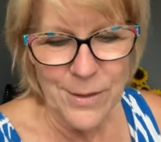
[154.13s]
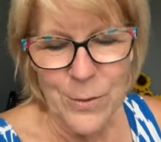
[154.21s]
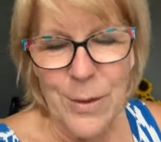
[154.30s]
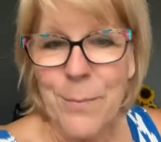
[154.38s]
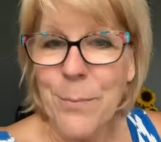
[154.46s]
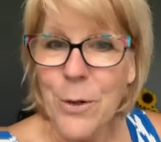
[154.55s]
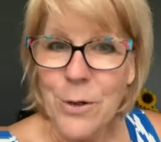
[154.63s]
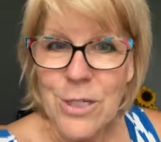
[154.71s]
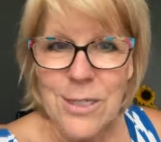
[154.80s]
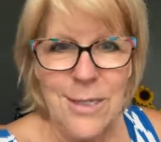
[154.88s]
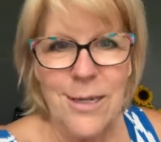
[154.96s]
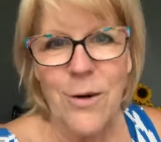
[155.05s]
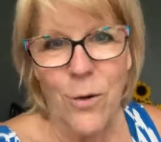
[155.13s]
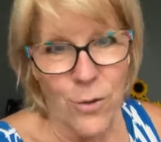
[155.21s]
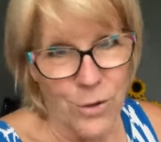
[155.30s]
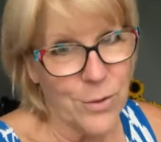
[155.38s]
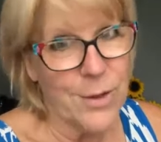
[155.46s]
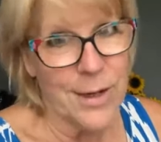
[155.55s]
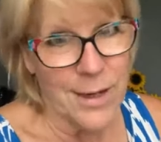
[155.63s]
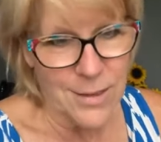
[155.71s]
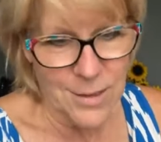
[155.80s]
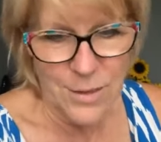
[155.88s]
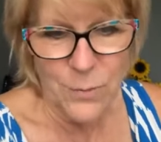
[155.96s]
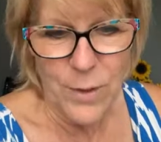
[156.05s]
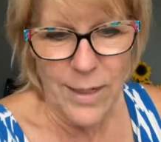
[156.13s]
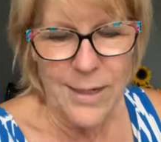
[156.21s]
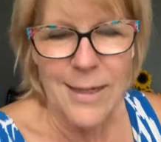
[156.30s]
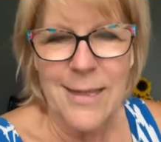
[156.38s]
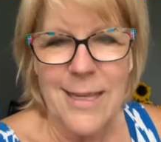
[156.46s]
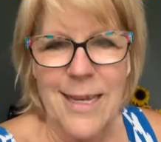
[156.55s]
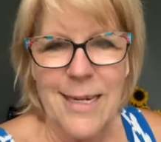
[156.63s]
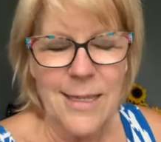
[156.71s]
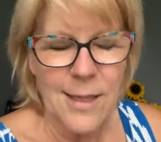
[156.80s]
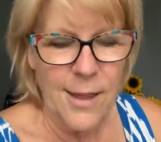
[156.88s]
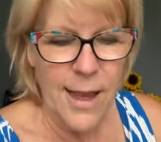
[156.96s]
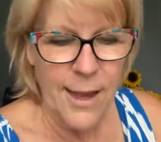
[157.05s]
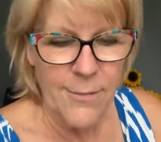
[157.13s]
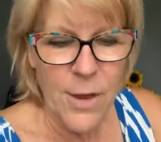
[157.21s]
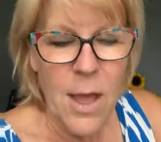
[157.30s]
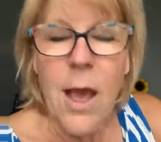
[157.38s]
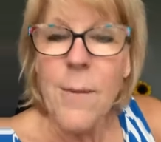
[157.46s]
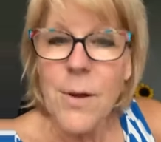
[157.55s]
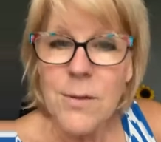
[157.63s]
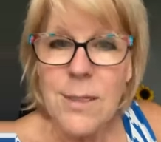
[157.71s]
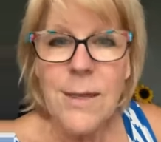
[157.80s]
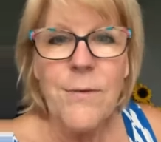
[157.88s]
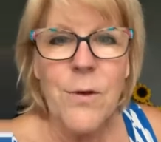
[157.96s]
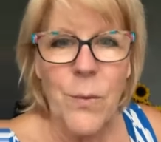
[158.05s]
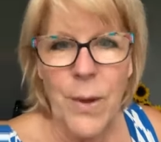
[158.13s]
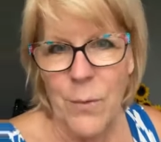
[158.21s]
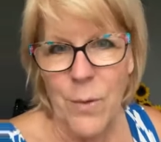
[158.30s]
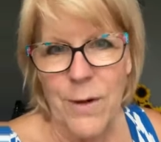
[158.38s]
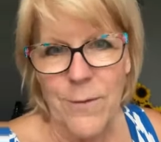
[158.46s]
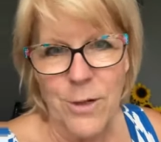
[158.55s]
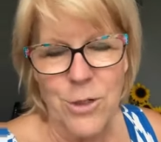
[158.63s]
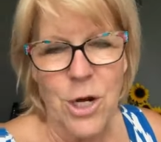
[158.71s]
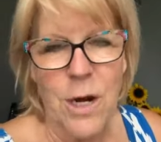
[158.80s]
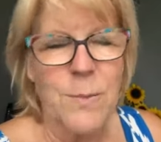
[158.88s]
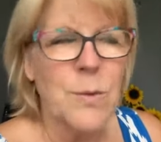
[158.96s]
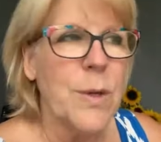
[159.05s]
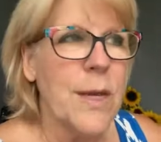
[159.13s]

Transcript: You can purchase it or you can actually win it at the end of the live. I'm also giving away one of our charms.